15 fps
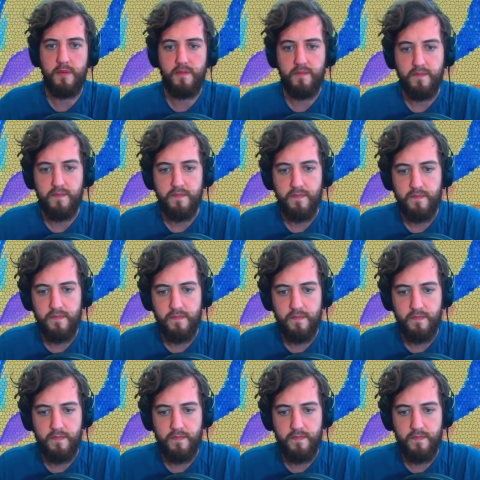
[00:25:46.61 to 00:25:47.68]

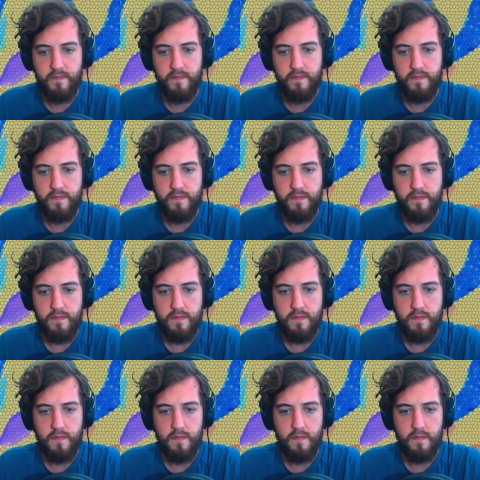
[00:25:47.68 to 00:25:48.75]

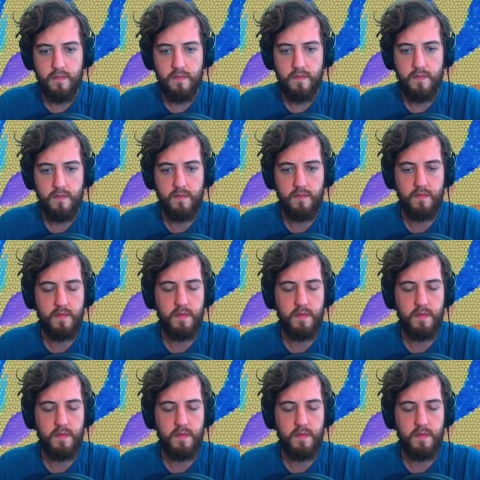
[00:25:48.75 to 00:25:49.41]
[no speech]